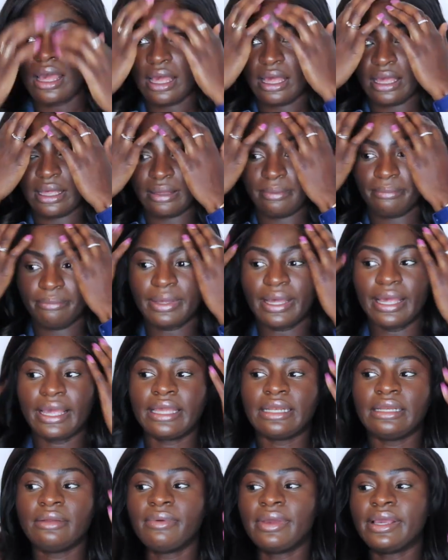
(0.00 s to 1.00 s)
But
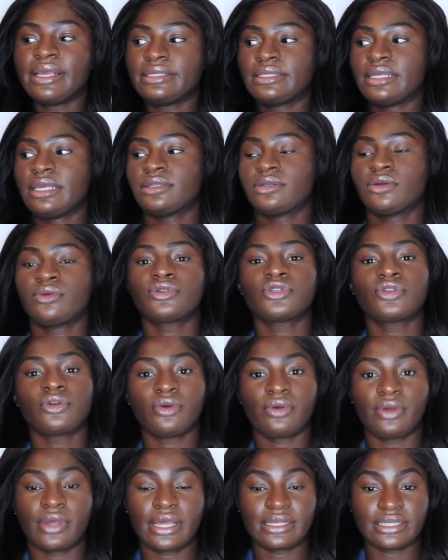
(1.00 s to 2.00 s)
anyways, it's
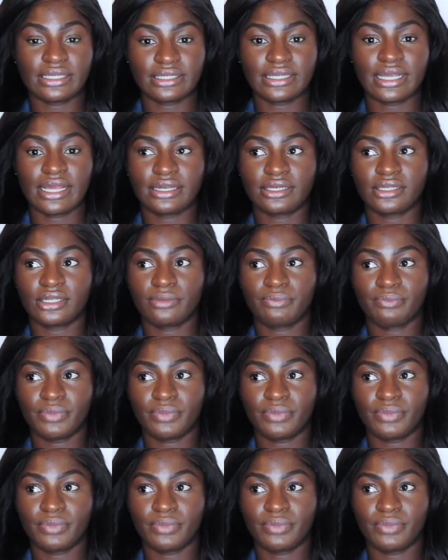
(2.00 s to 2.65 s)
also, as I said,